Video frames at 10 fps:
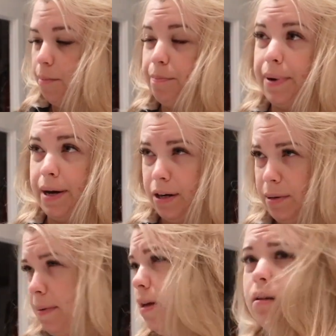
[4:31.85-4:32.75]
But or
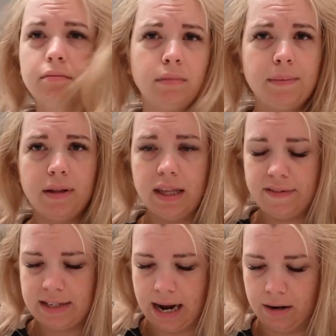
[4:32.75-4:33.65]
maybe I'll leave
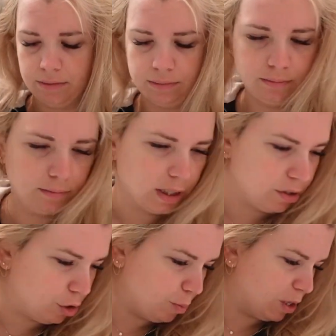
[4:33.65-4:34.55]
it down and
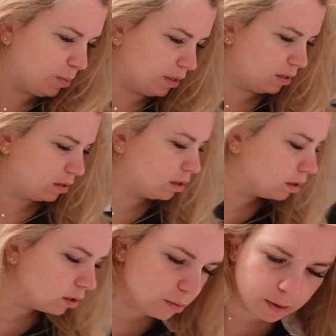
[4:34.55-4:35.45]
do space buns
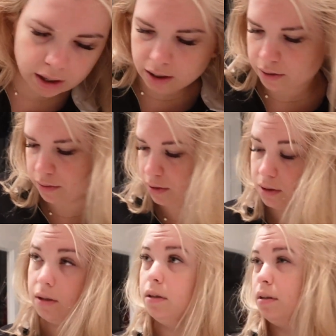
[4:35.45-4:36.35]
tomorrow.
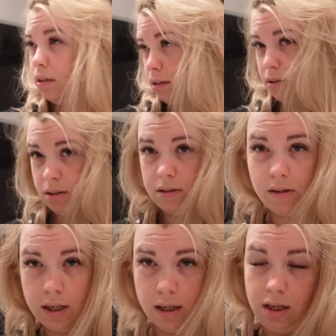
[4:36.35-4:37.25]
It's
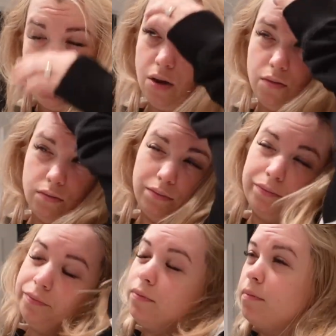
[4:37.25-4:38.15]
looking cute.
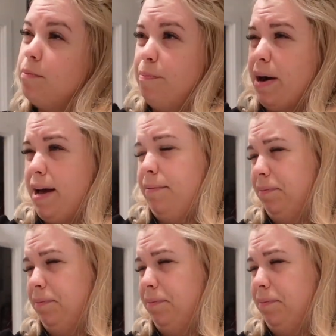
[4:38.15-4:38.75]
But